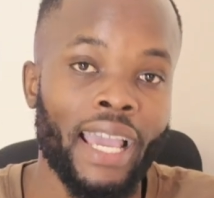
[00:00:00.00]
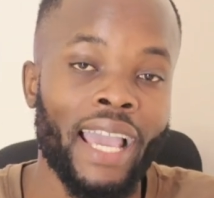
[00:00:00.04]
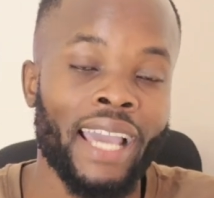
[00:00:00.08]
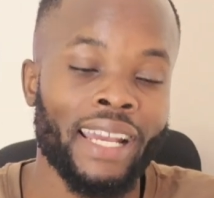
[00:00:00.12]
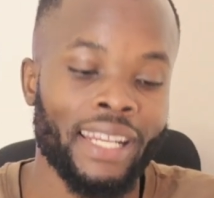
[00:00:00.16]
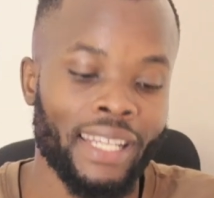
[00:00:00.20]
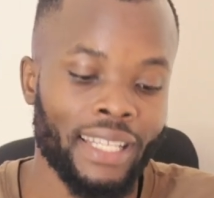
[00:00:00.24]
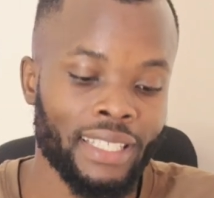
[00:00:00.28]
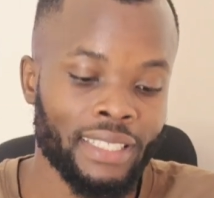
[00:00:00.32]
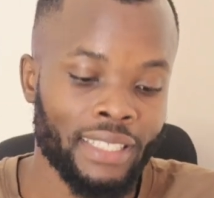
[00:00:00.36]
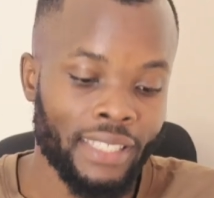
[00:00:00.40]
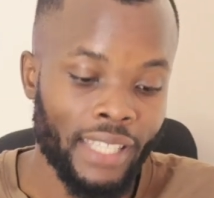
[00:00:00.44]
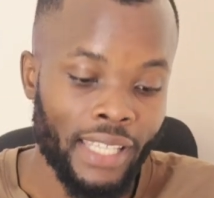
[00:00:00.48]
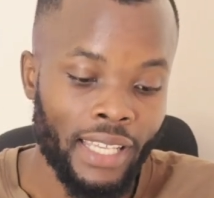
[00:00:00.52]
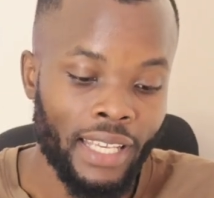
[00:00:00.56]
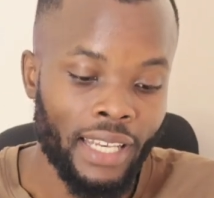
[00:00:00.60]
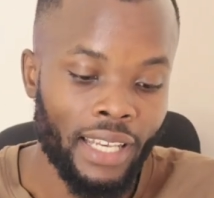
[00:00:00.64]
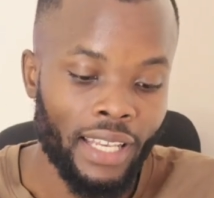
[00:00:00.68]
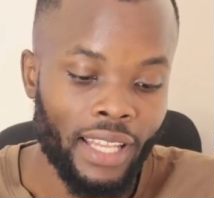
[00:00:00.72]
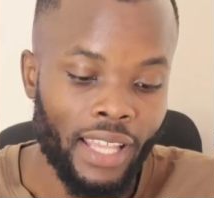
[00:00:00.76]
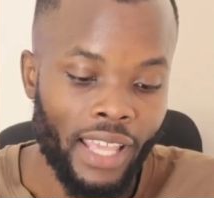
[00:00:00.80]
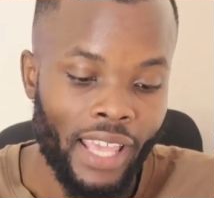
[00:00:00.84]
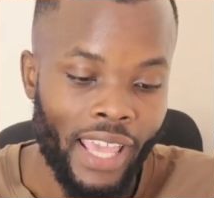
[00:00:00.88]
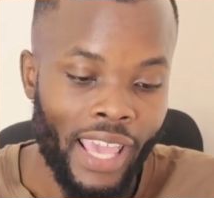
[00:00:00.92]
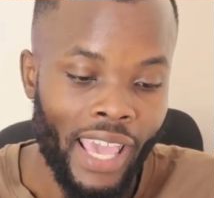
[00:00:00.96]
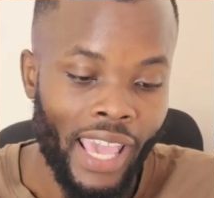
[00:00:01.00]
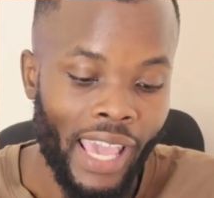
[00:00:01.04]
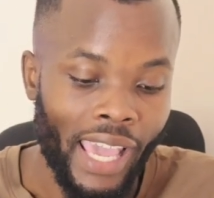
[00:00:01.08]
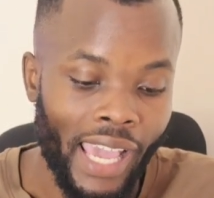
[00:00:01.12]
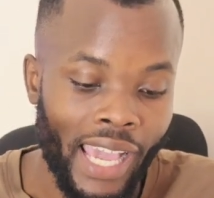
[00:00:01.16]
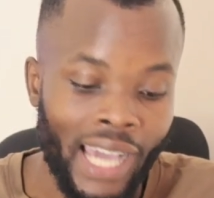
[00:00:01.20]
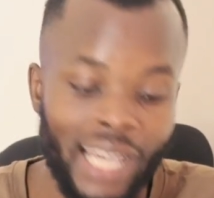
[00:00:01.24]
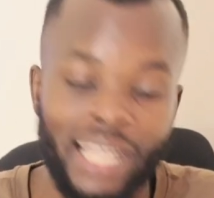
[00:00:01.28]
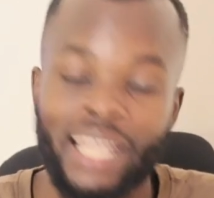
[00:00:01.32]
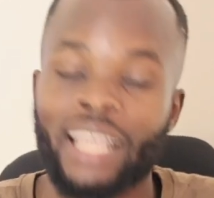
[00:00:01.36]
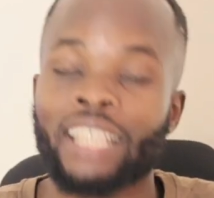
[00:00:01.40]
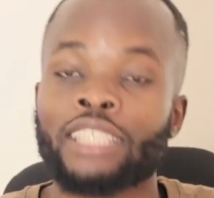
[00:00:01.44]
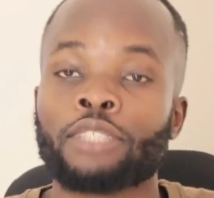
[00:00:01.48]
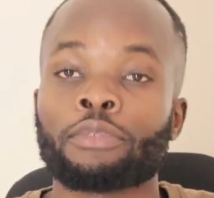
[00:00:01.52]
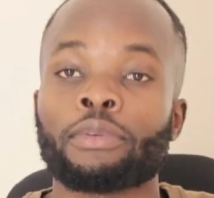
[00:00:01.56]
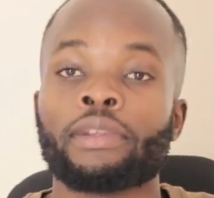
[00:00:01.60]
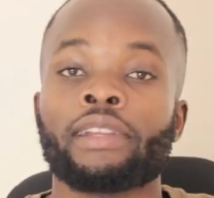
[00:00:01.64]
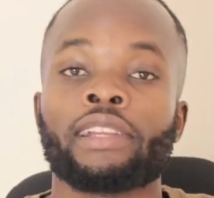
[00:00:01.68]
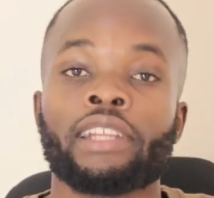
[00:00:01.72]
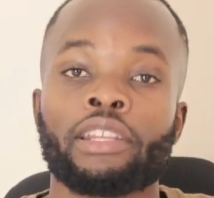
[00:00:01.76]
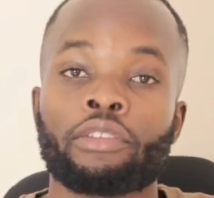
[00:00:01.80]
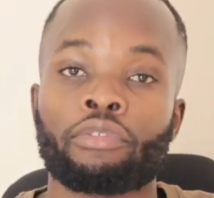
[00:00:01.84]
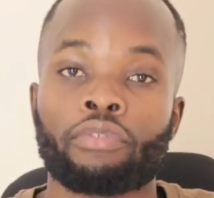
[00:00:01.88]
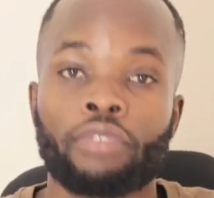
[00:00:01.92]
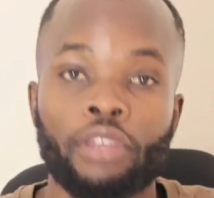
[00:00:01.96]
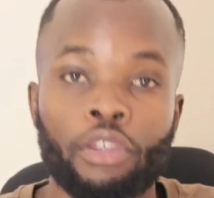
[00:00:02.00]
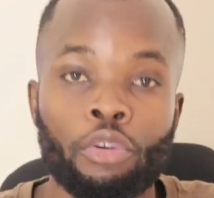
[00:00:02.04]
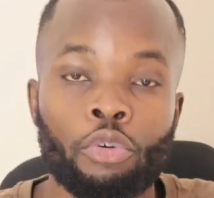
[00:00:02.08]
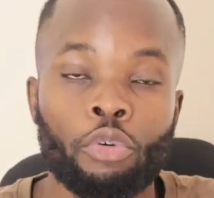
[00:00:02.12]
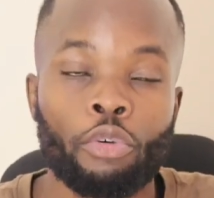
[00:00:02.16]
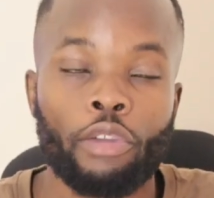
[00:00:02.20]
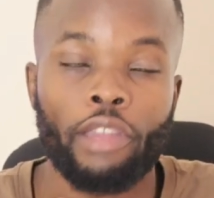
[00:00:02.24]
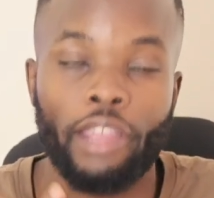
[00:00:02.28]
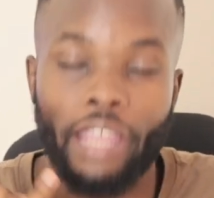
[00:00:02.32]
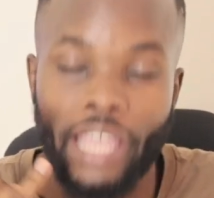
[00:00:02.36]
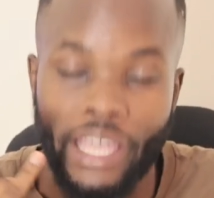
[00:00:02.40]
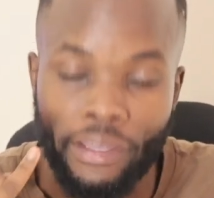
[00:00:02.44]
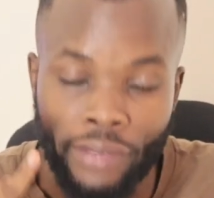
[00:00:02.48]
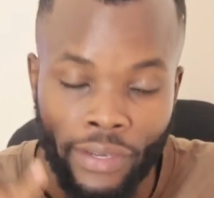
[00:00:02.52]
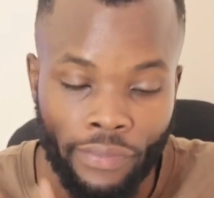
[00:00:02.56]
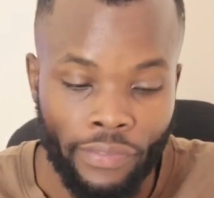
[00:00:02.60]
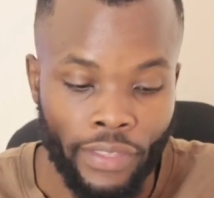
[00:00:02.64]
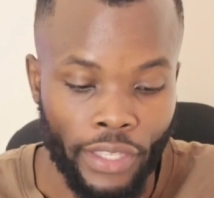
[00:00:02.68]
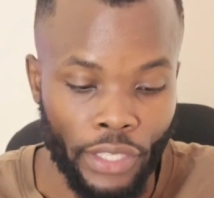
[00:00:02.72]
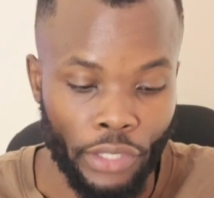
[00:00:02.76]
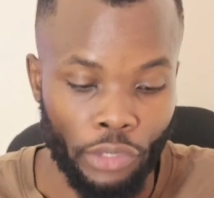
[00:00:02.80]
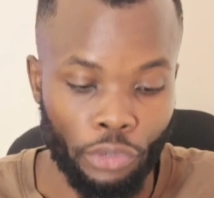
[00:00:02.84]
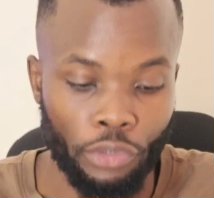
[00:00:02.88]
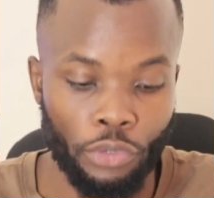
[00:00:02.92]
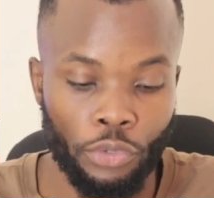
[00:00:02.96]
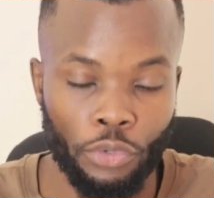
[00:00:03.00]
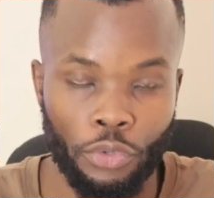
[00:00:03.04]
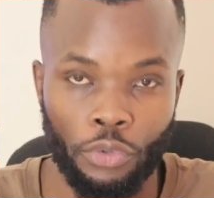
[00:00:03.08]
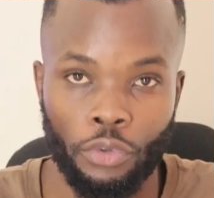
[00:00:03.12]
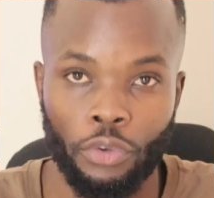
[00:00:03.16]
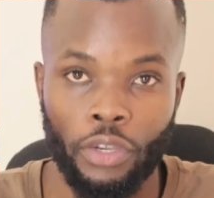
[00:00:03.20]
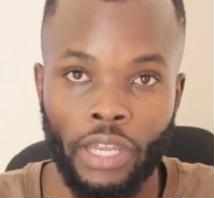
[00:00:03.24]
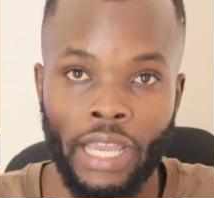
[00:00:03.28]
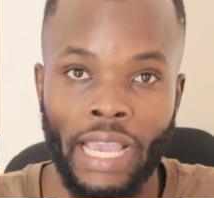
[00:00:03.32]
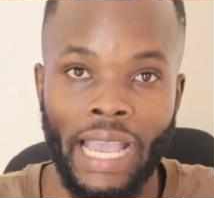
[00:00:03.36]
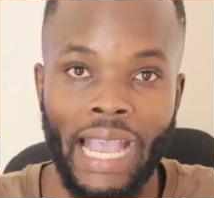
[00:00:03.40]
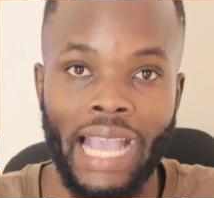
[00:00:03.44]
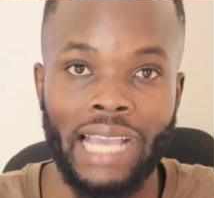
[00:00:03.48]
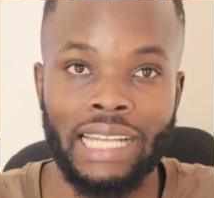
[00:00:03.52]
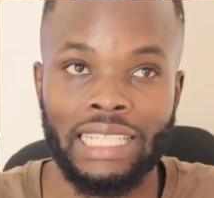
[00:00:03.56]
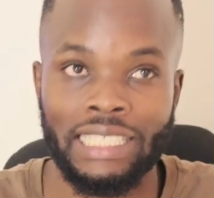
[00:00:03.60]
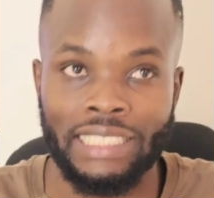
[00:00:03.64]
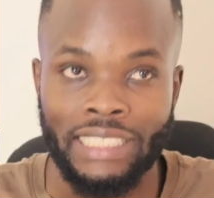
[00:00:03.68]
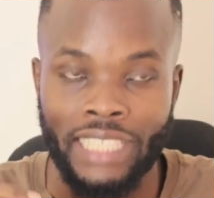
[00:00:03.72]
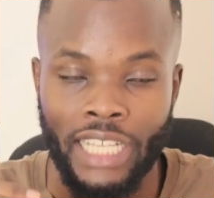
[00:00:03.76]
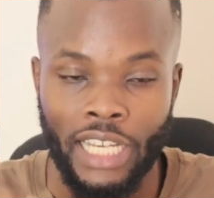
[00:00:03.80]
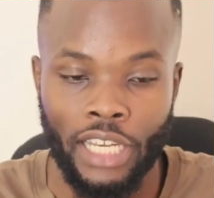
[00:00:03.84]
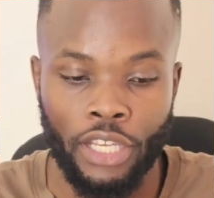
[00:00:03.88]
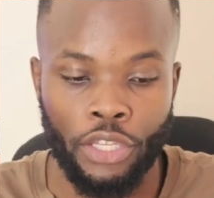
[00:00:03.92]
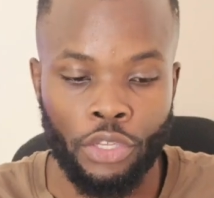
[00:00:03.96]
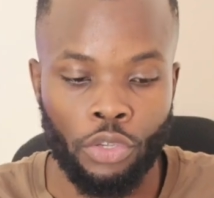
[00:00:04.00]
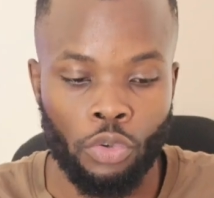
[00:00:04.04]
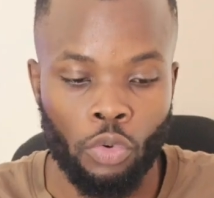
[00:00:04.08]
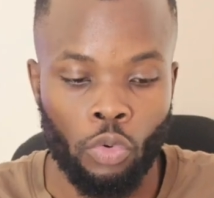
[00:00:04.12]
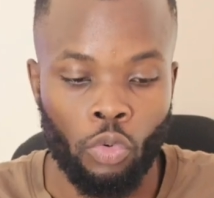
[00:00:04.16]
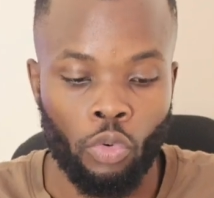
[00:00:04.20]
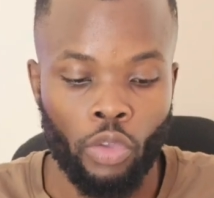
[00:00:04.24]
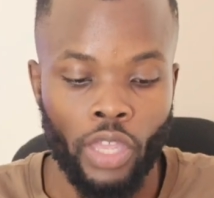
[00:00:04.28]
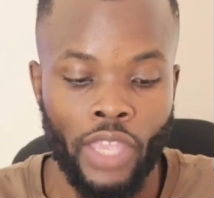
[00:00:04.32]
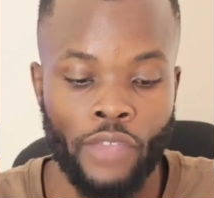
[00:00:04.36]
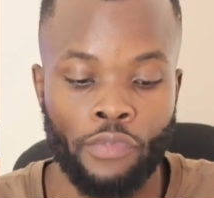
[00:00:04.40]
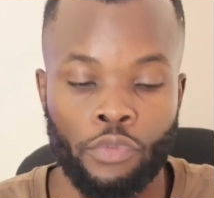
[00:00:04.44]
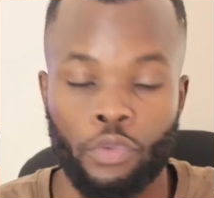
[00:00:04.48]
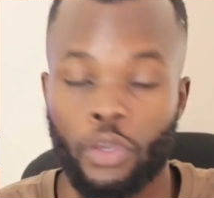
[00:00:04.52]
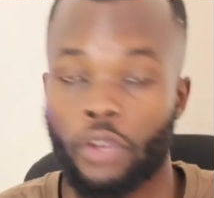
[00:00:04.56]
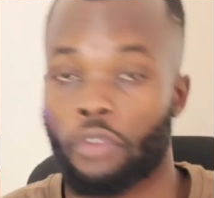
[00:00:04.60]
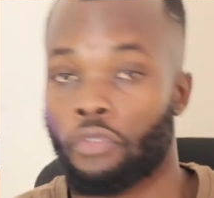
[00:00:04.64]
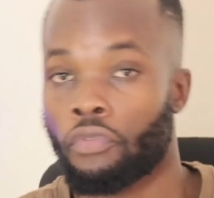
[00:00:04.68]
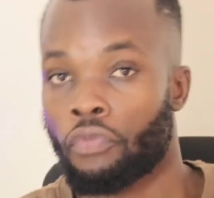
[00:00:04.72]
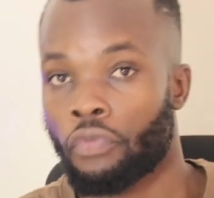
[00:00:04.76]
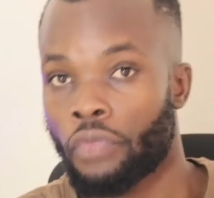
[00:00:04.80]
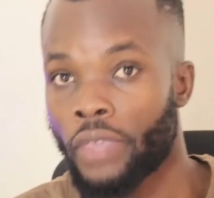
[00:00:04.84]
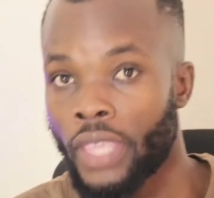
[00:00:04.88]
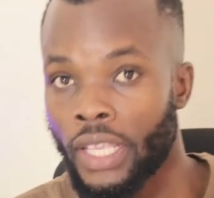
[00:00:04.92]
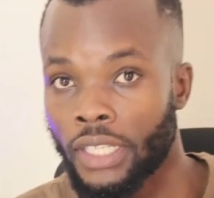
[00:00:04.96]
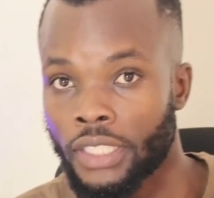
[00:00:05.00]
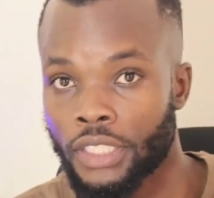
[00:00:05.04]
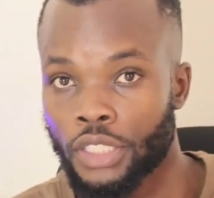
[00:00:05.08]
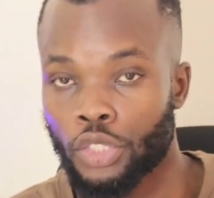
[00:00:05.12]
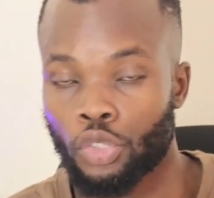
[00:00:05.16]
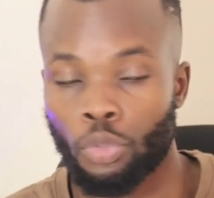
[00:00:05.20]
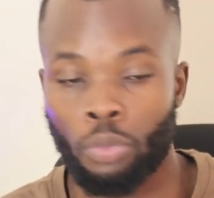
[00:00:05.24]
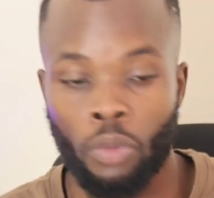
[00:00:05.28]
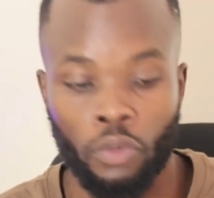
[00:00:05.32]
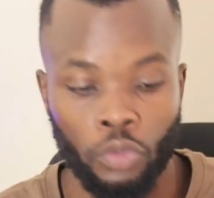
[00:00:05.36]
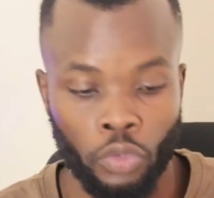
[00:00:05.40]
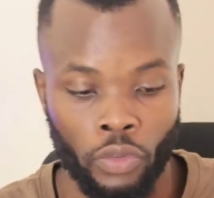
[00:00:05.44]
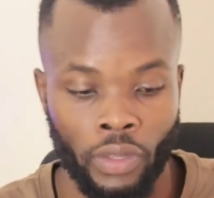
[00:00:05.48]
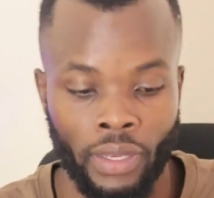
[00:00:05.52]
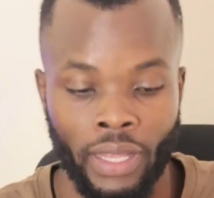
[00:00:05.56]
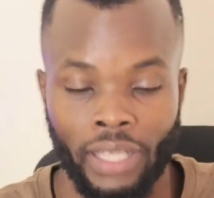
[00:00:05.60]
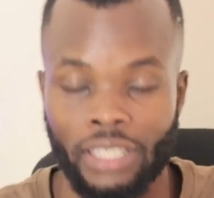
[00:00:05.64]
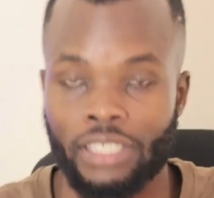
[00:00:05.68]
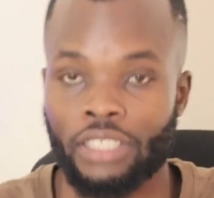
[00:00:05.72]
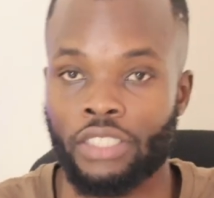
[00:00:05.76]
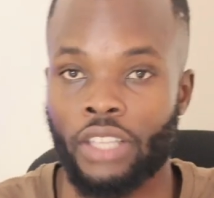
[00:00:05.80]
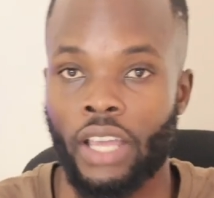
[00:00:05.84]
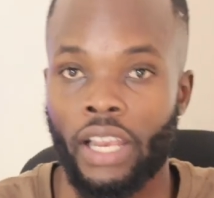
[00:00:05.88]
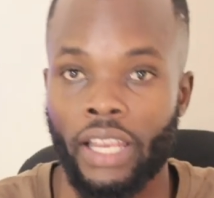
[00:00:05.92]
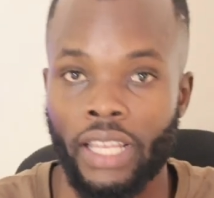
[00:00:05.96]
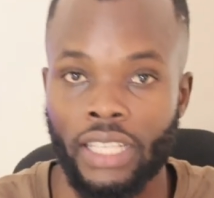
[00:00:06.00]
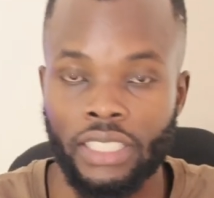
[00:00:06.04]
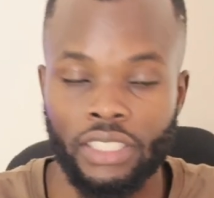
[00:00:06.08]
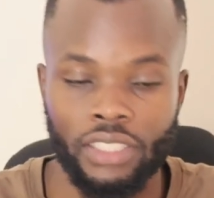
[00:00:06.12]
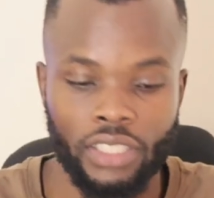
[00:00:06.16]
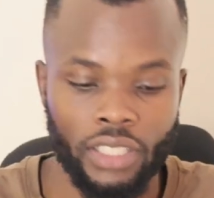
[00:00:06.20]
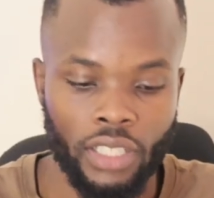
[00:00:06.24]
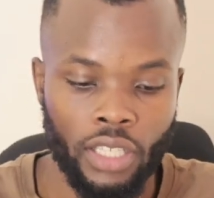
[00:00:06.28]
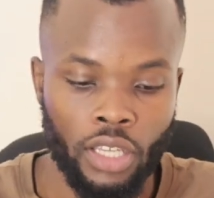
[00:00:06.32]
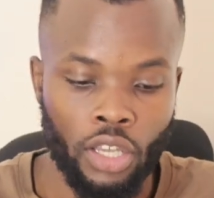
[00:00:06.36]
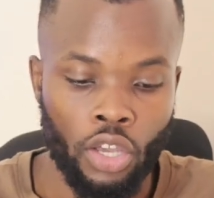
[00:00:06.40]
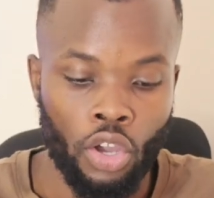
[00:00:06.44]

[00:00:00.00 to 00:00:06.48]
and still Alex will review everything you do and tell you if you are fit to move to the next challenge